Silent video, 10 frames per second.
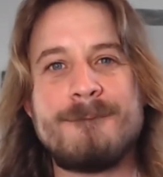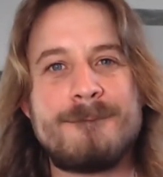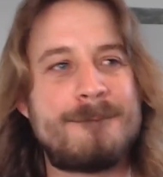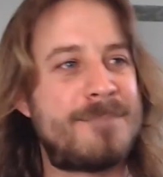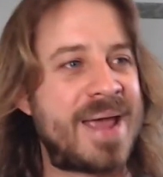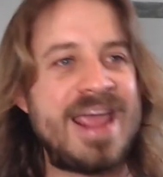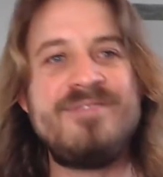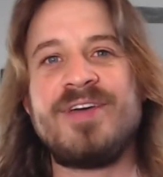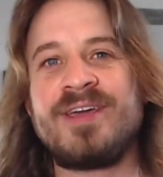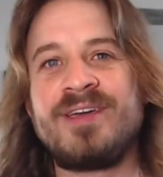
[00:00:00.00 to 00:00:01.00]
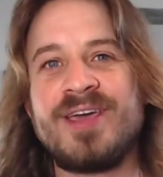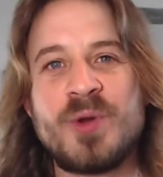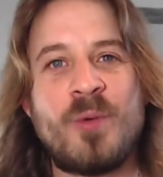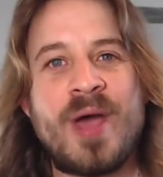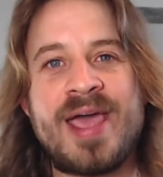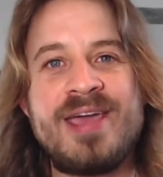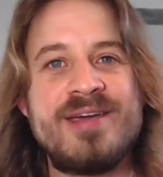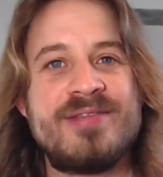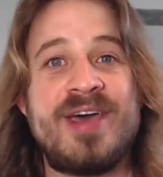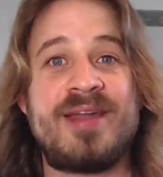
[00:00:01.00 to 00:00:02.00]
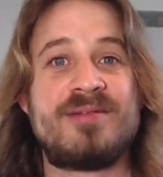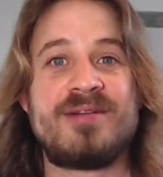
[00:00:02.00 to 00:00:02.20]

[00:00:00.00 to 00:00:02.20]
behaving in a way that